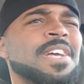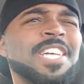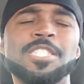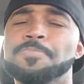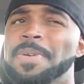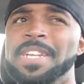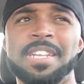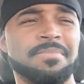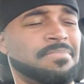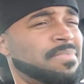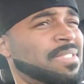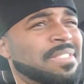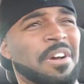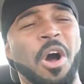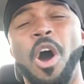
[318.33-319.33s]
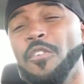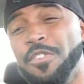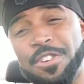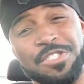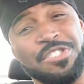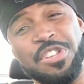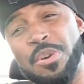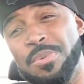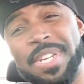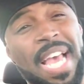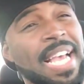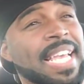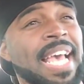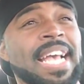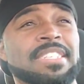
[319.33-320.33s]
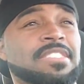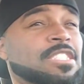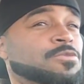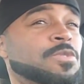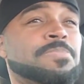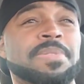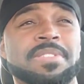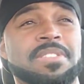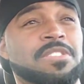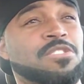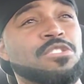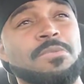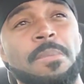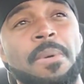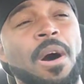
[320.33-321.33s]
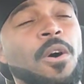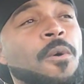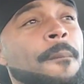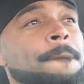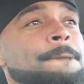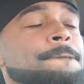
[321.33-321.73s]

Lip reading: it's been over 2 decades since we've been to the Super Bowl.